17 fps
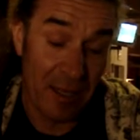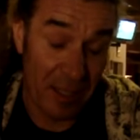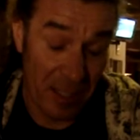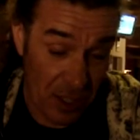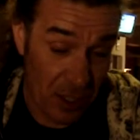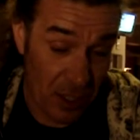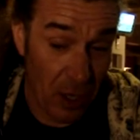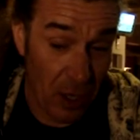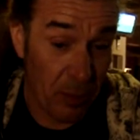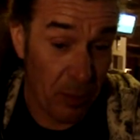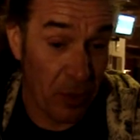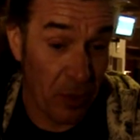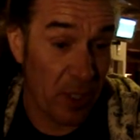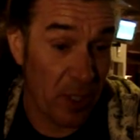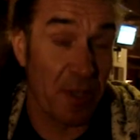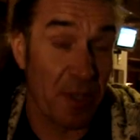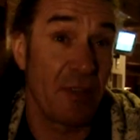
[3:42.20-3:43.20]
It's a lot
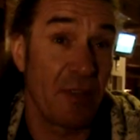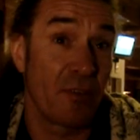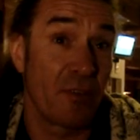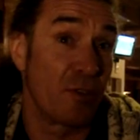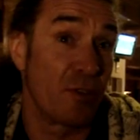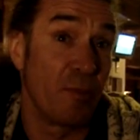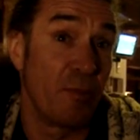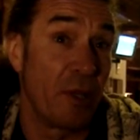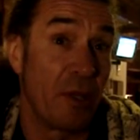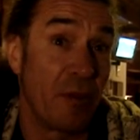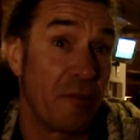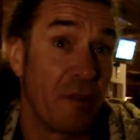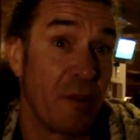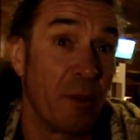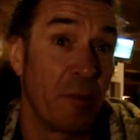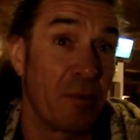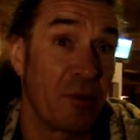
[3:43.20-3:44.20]
more expensive because you pay your
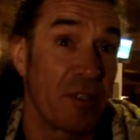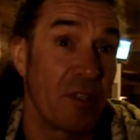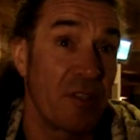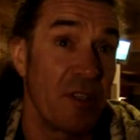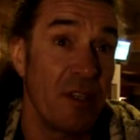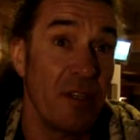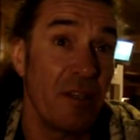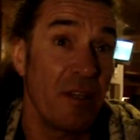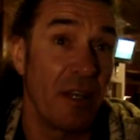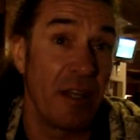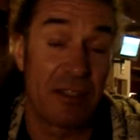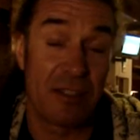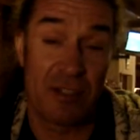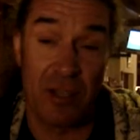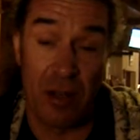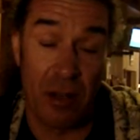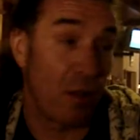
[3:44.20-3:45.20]
film and processing.
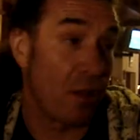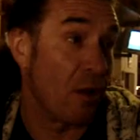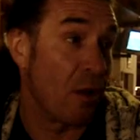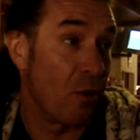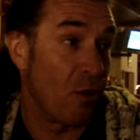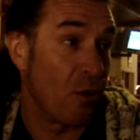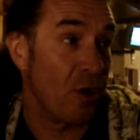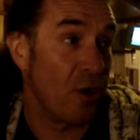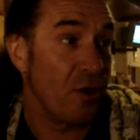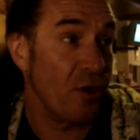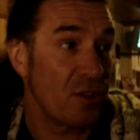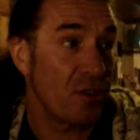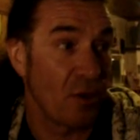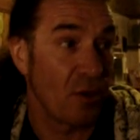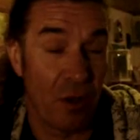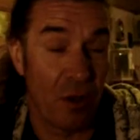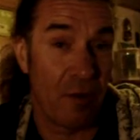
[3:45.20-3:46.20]
It's a lot longer,
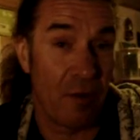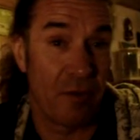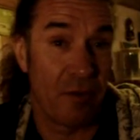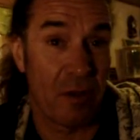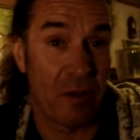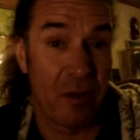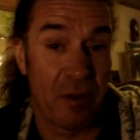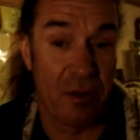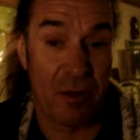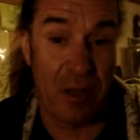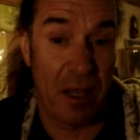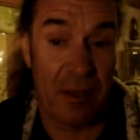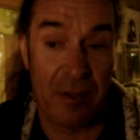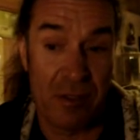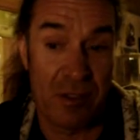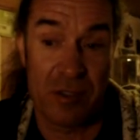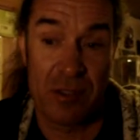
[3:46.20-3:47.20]
so a lot of the
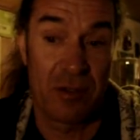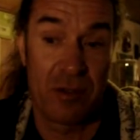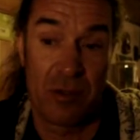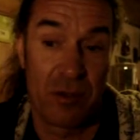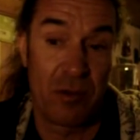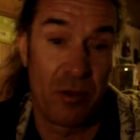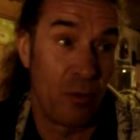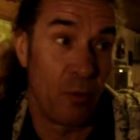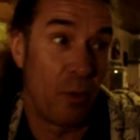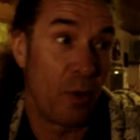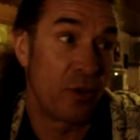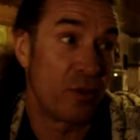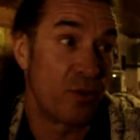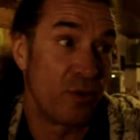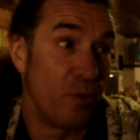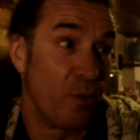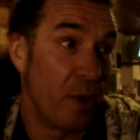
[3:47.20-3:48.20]
clients don't
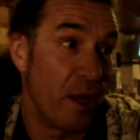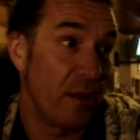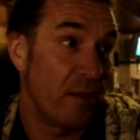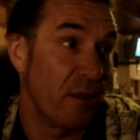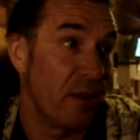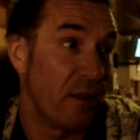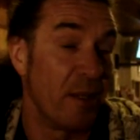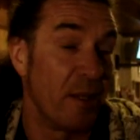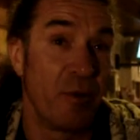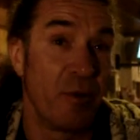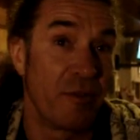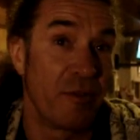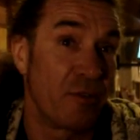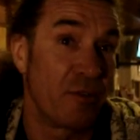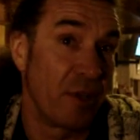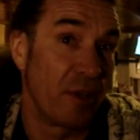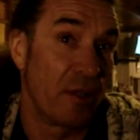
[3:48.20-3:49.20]
want to wait anymore
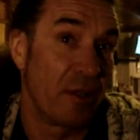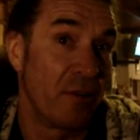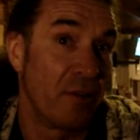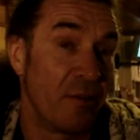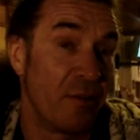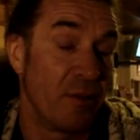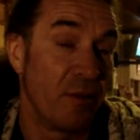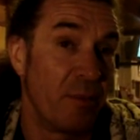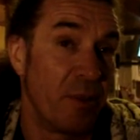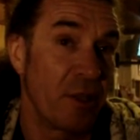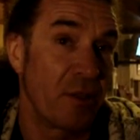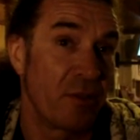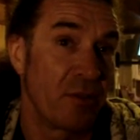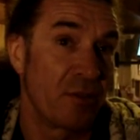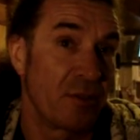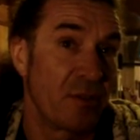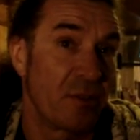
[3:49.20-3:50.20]
to get the
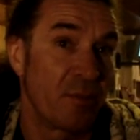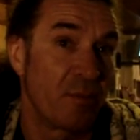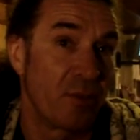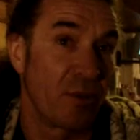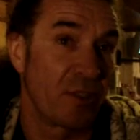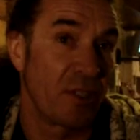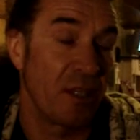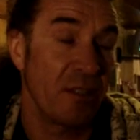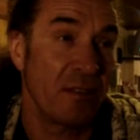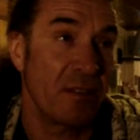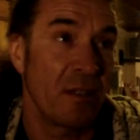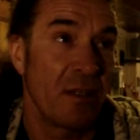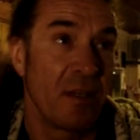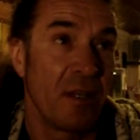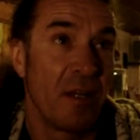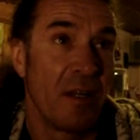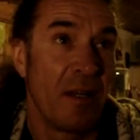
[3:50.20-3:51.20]
pictures processed.
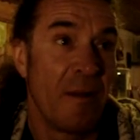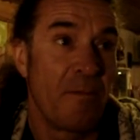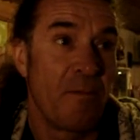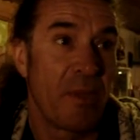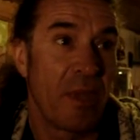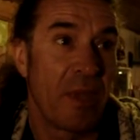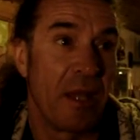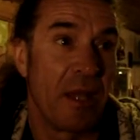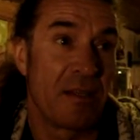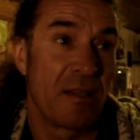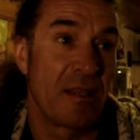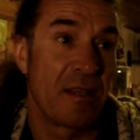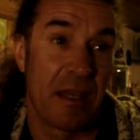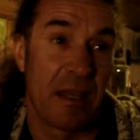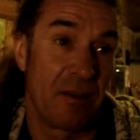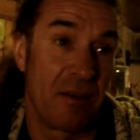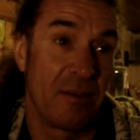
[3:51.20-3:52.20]
And
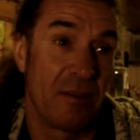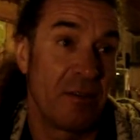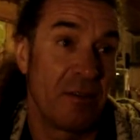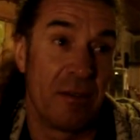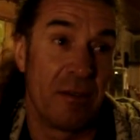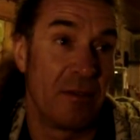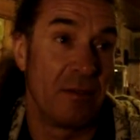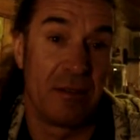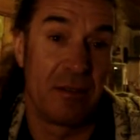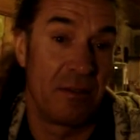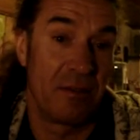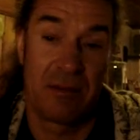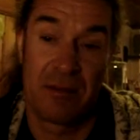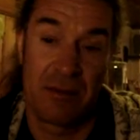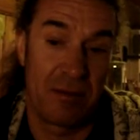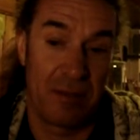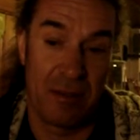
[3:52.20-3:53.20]
second,
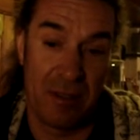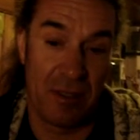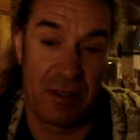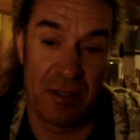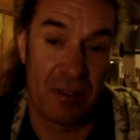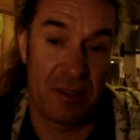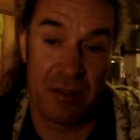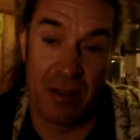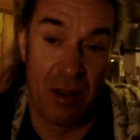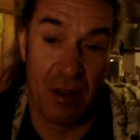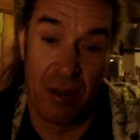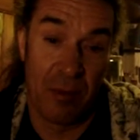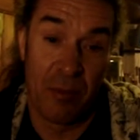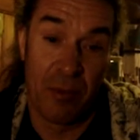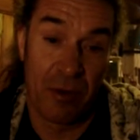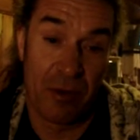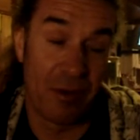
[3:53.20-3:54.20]
it's a
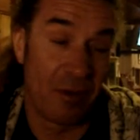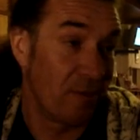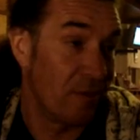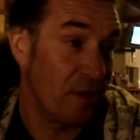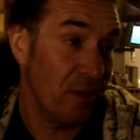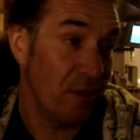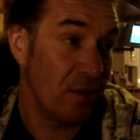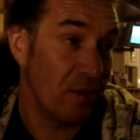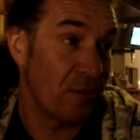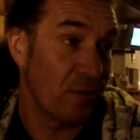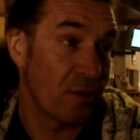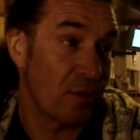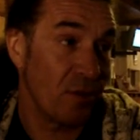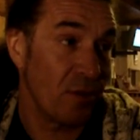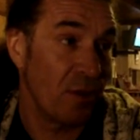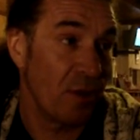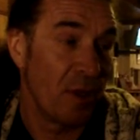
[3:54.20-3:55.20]
lot more convenient for
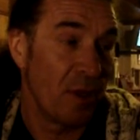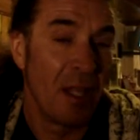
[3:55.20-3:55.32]
sure.